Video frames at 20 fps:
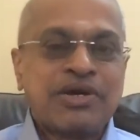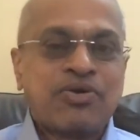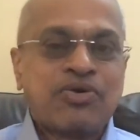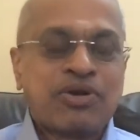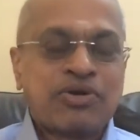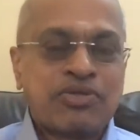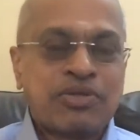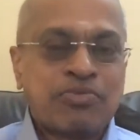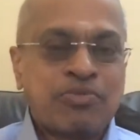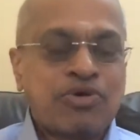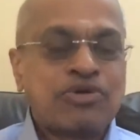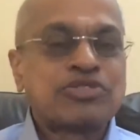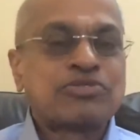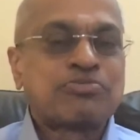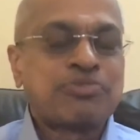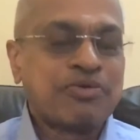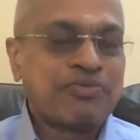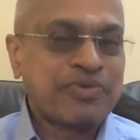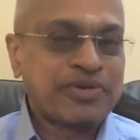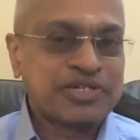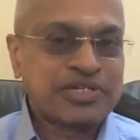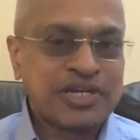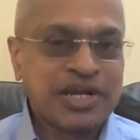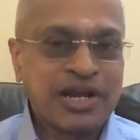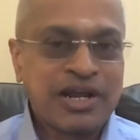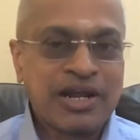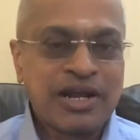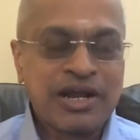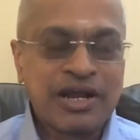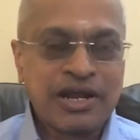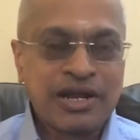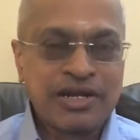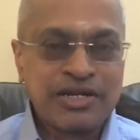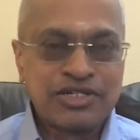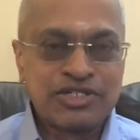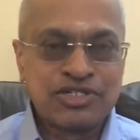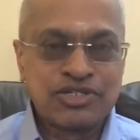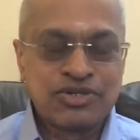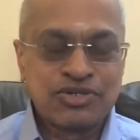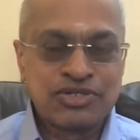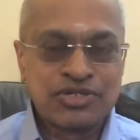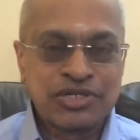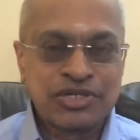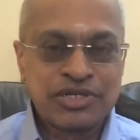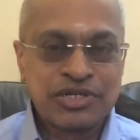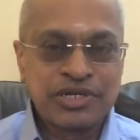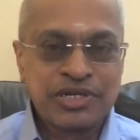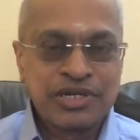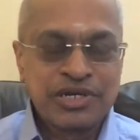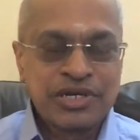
One of the most professional institution.